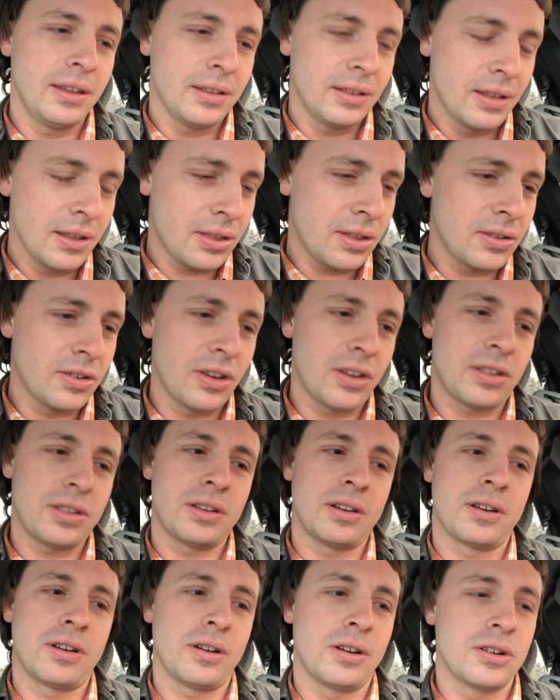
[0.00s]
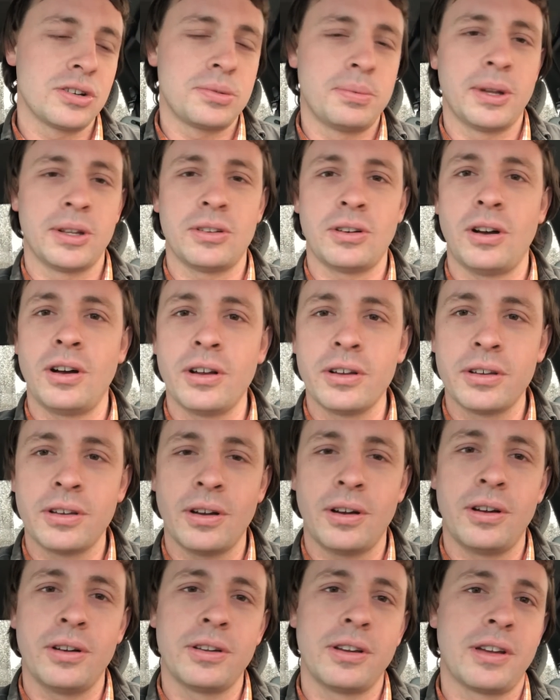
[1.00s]
this is just an encouragement to
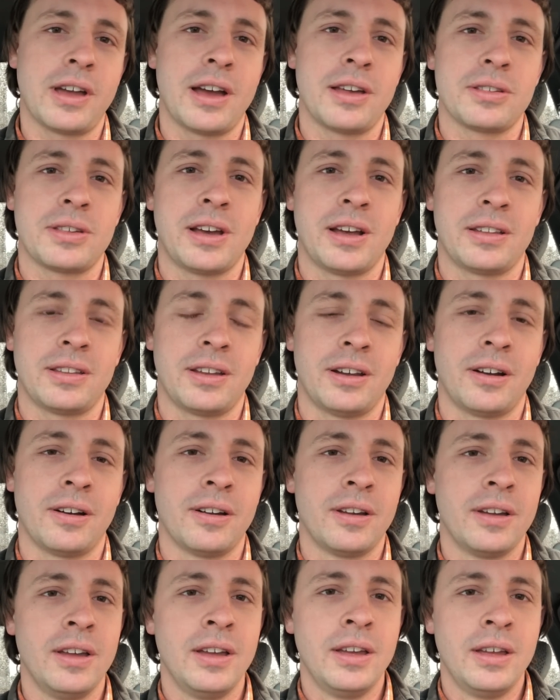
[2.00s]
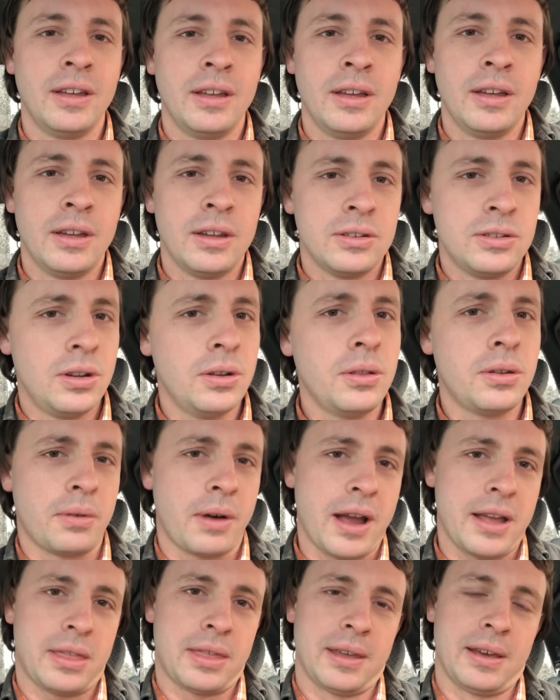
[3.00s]
all you guys out there. Do the
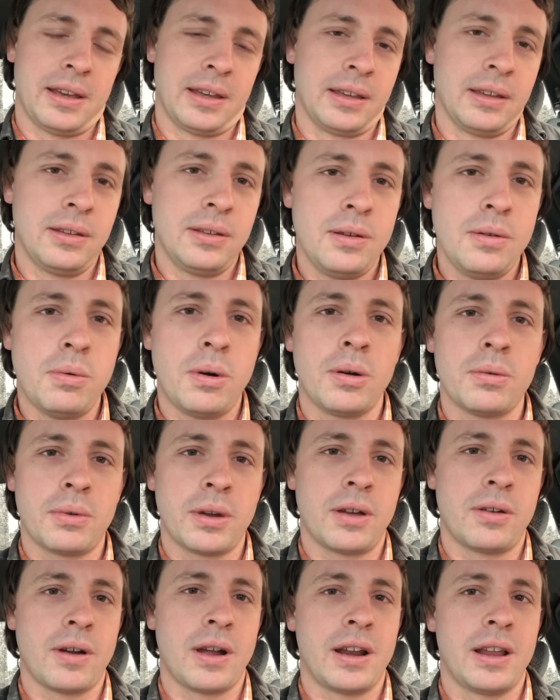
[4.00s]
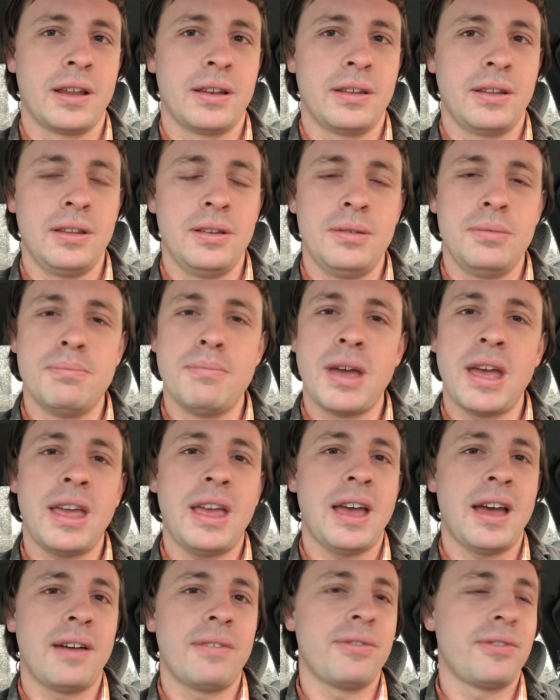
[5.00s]
right thing. You won't regret it. You may
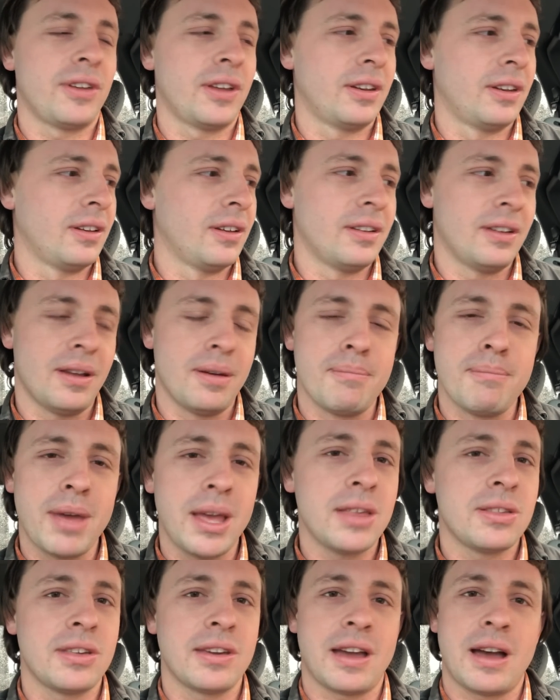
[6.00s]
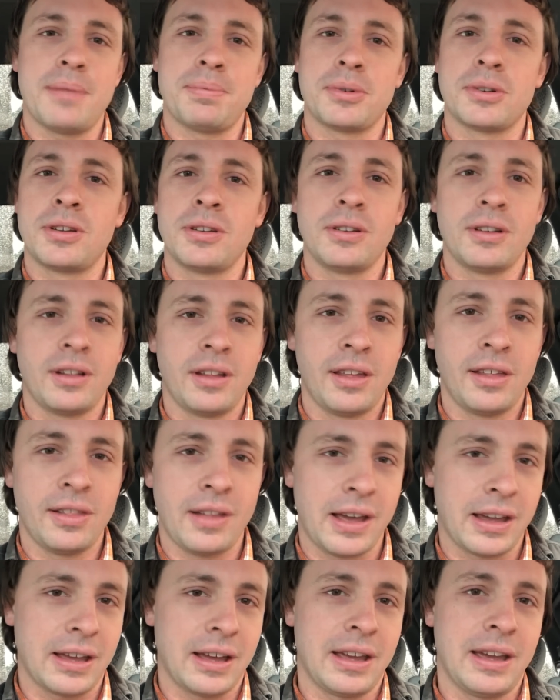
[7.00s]
have an amazing opportunity
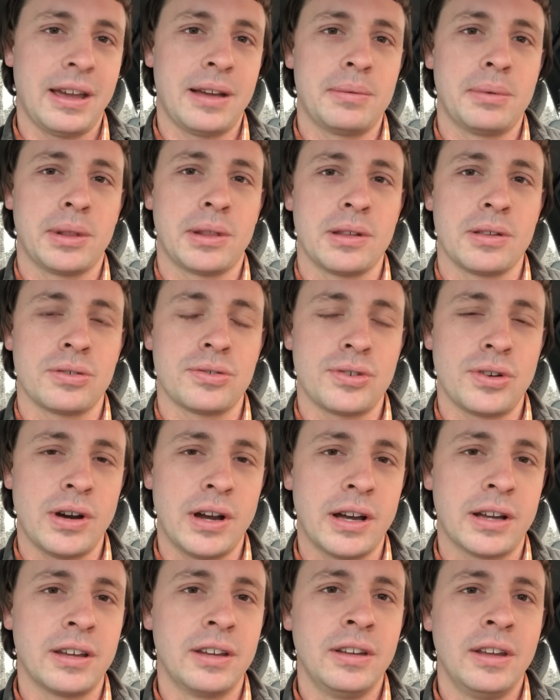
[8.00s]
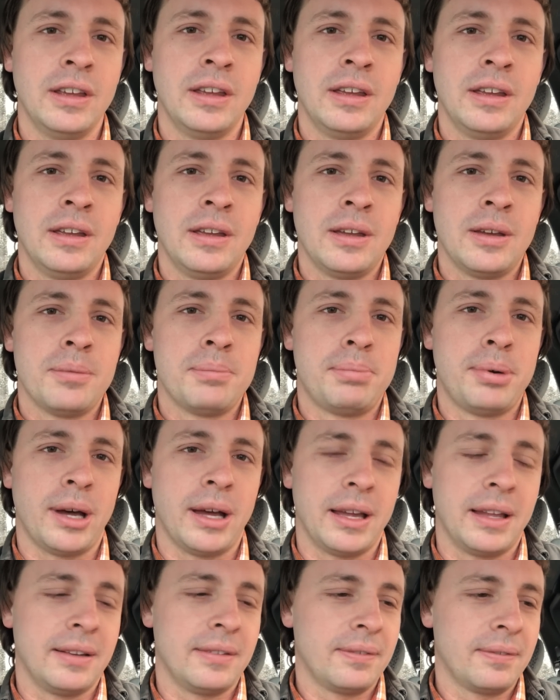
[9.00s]
like I had with this truck,
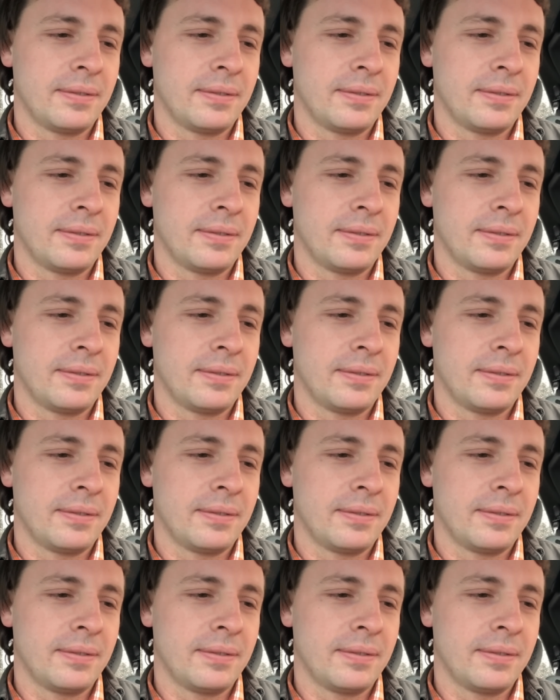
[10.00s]
but